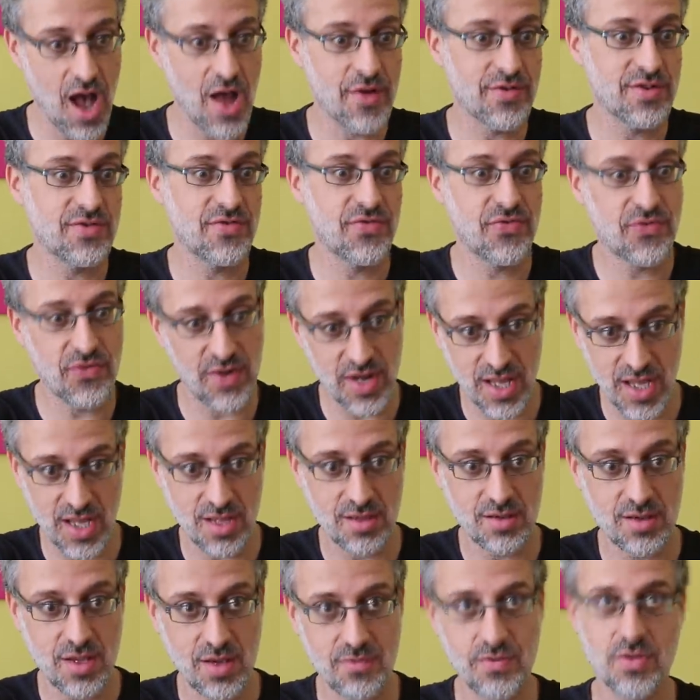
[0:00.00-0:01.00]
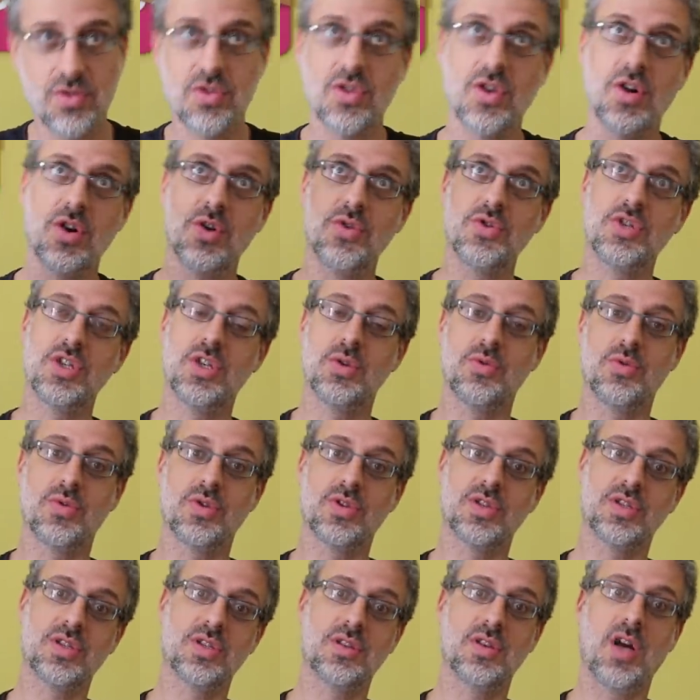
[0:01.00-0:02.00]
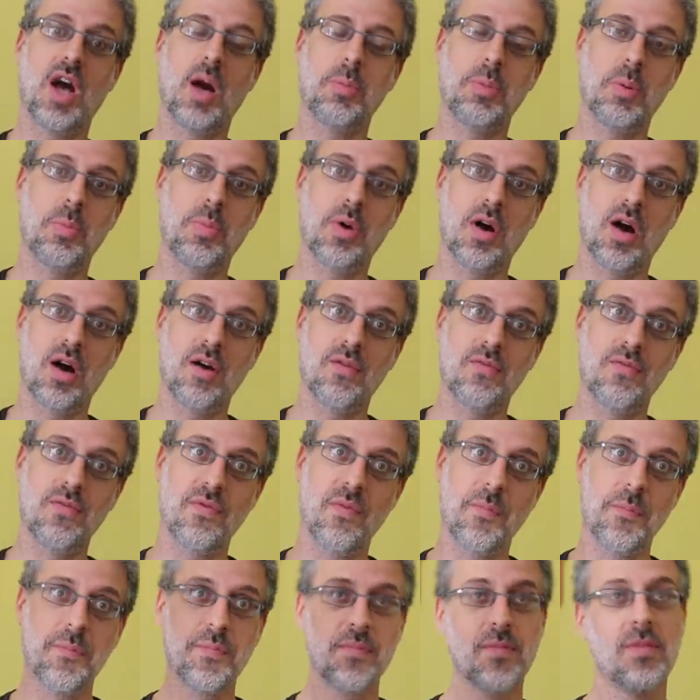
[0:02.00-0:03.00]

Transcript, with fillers: Iron Fleet even though she was up above